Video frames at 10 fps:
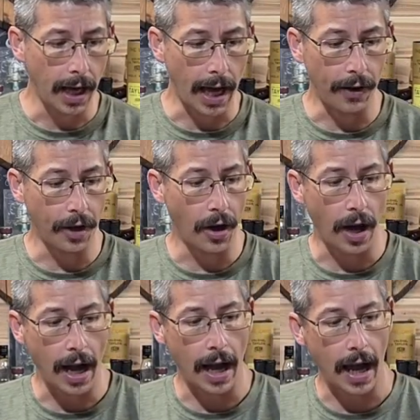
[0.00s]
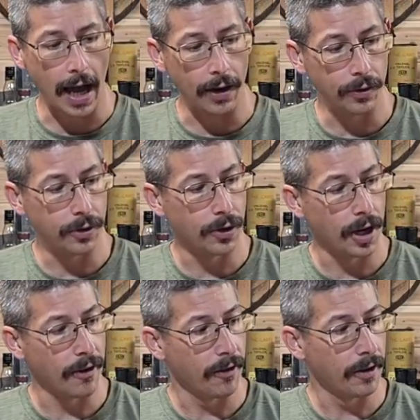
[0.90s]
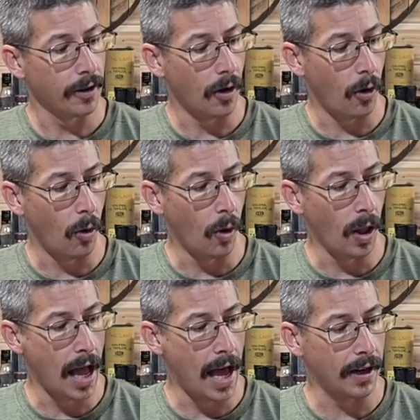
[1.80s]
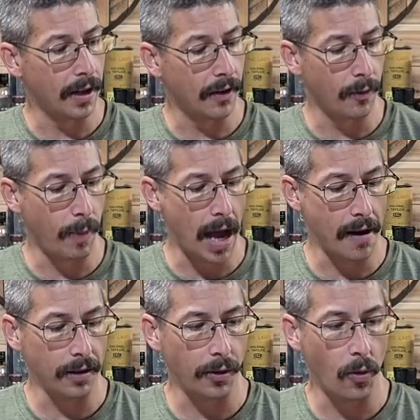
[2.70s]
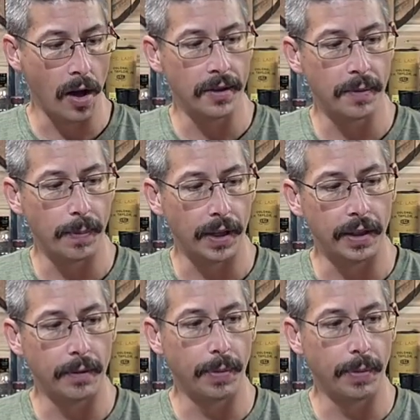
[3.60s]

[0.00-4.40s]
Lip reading: I don't know. I don't drink a whole lot of a bottle at once, but